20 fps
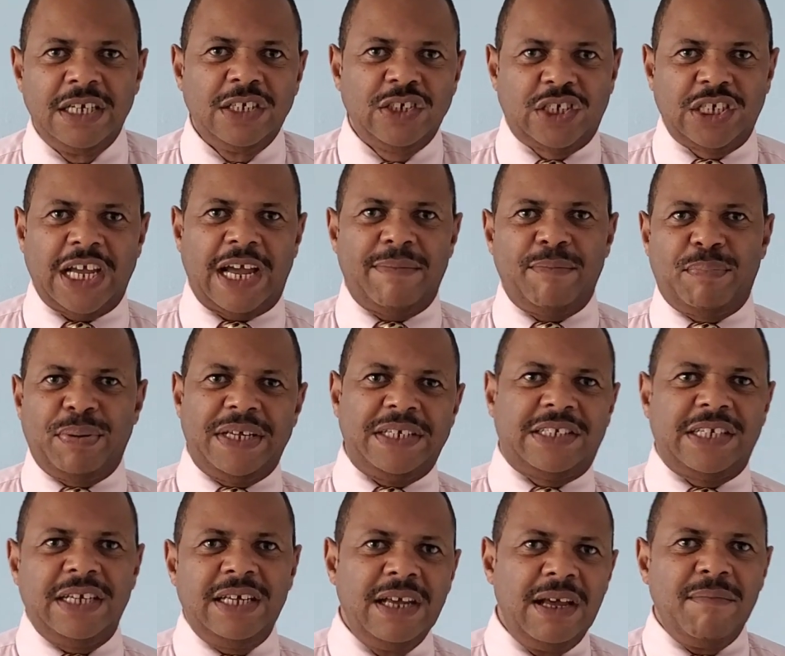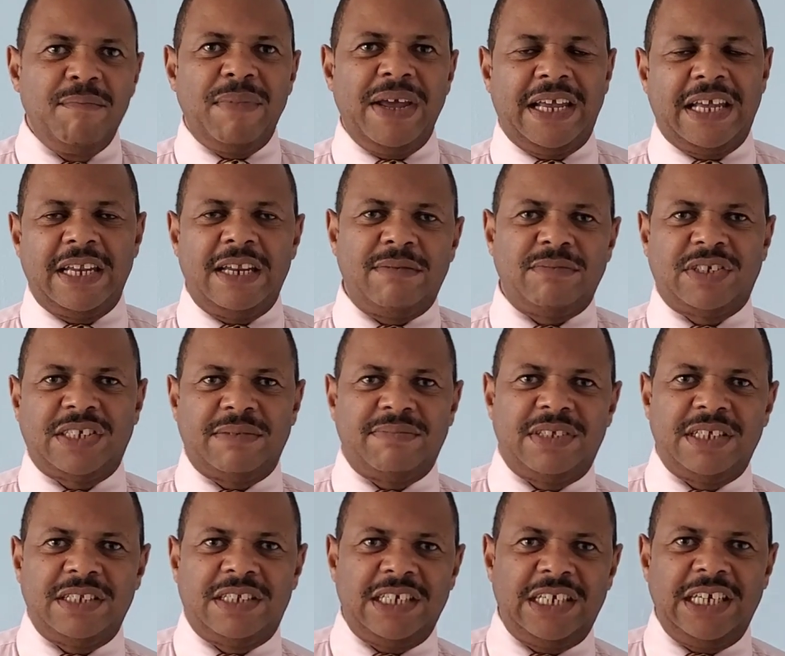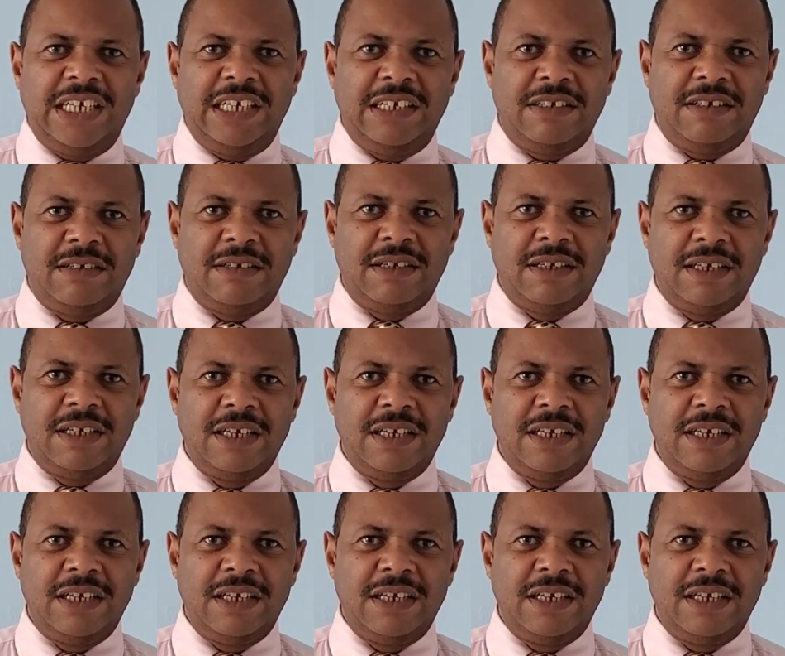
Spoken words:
She got busy making him something to eat.